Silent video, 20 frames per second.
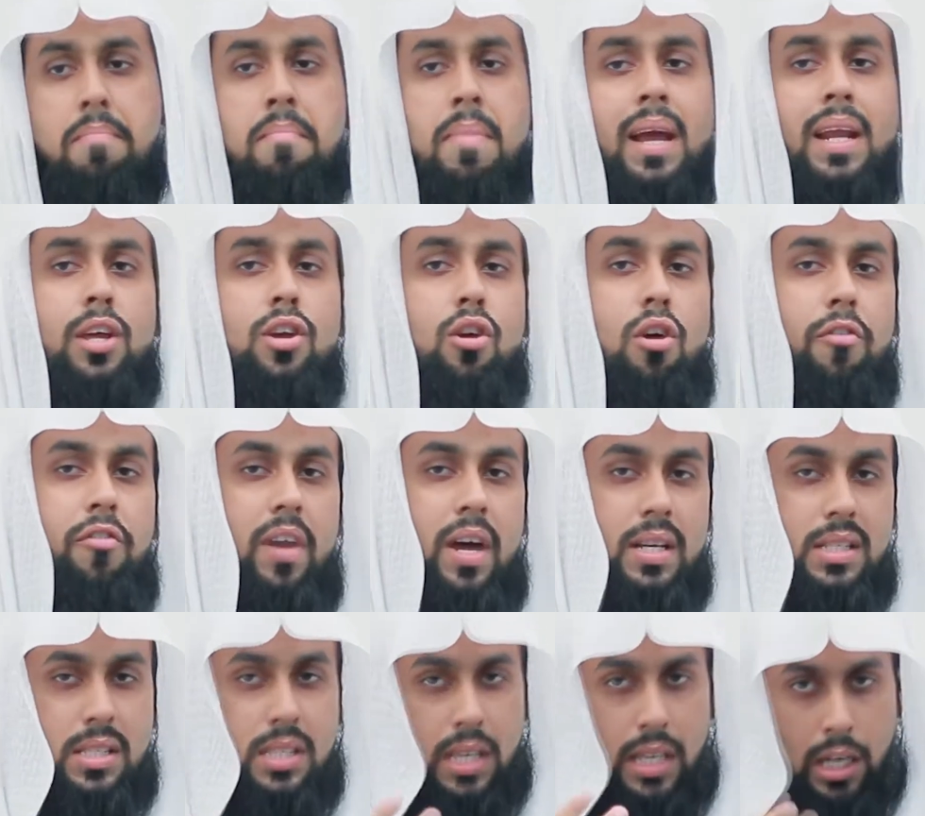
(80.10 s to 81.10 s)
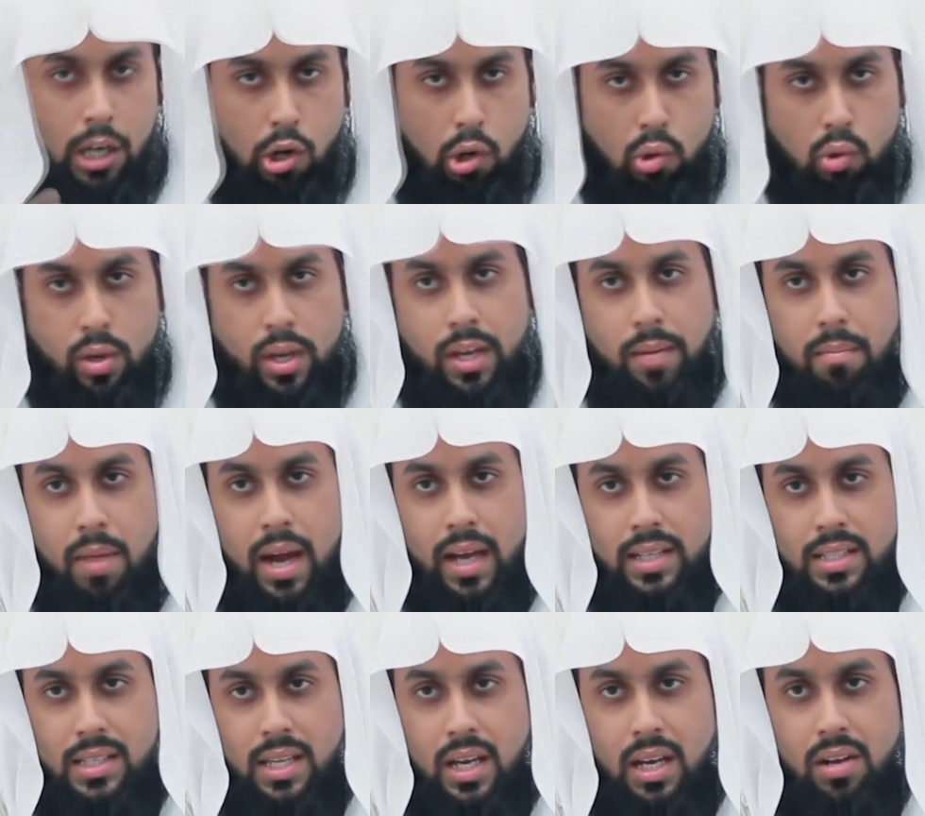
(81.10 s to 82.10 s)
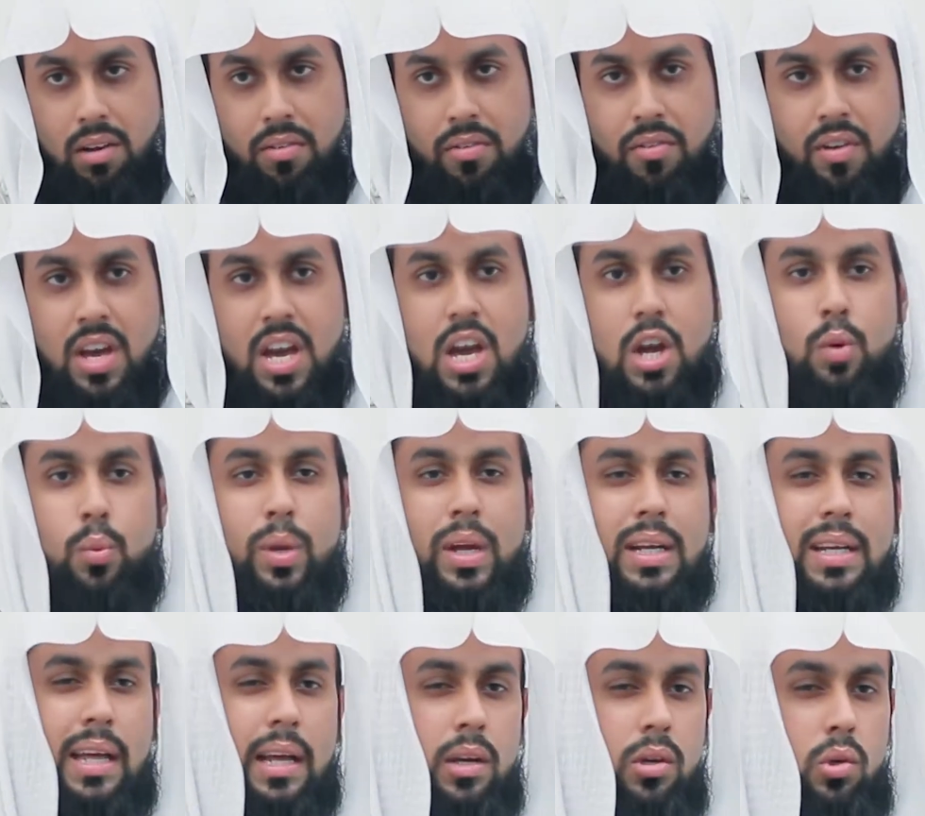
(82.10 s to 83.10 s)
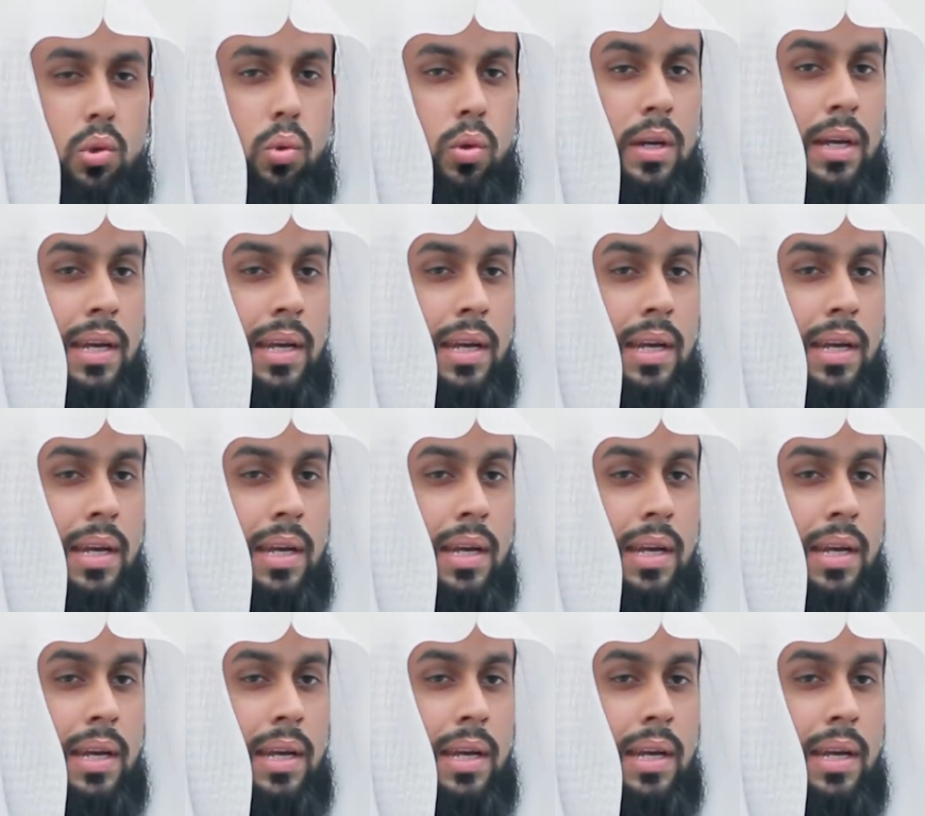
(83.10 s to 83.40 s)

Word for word: many of us, including myself, we tend to